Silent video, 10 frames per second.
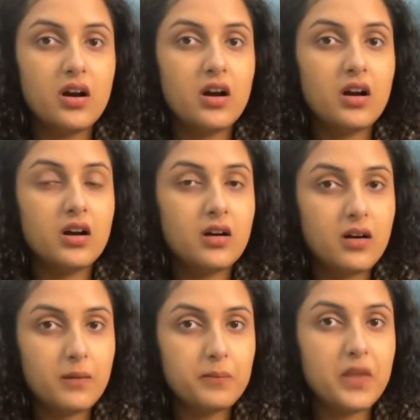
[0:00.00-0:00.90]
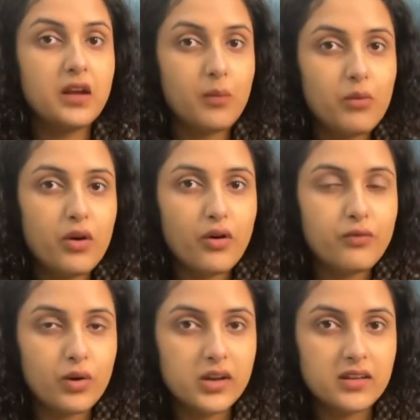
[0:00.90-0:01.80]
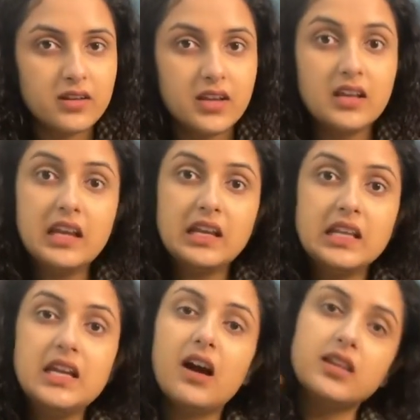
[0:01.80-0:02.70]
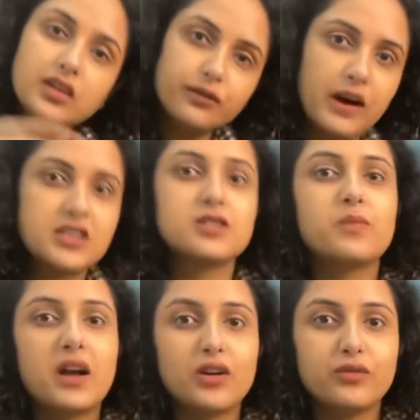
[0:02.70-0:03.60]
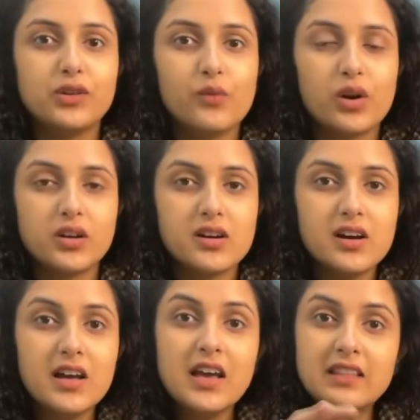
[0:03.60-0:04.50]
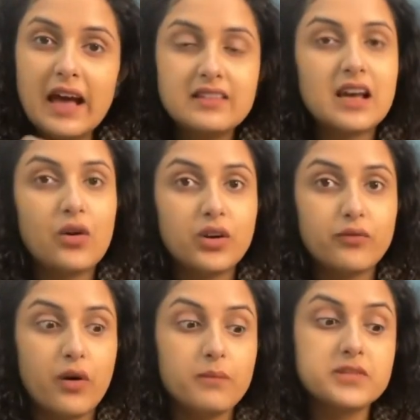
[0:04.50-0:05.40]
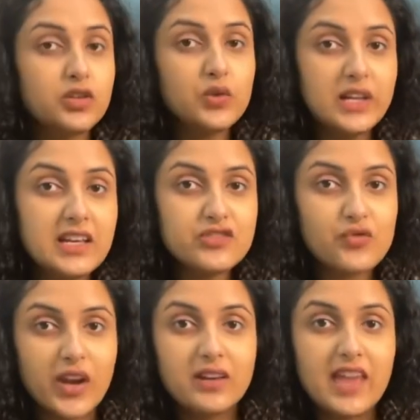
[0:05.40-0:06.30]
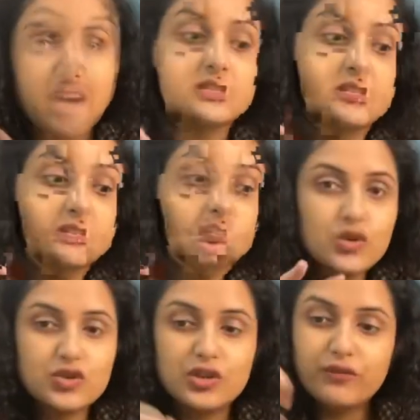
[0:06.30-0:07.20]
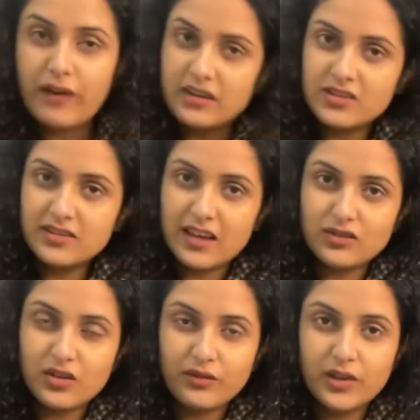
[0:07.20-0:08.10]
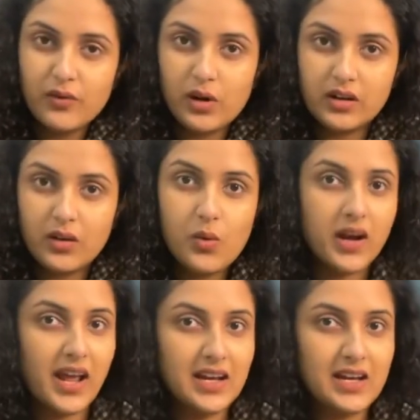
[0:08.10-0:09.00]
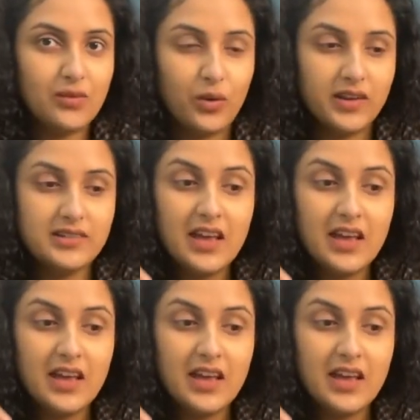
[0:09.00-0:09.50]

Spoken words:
a number of vortex rings in the other faster part of the water. That's how it forms. To illustrate that ink goes to the faster section of the water, what I did was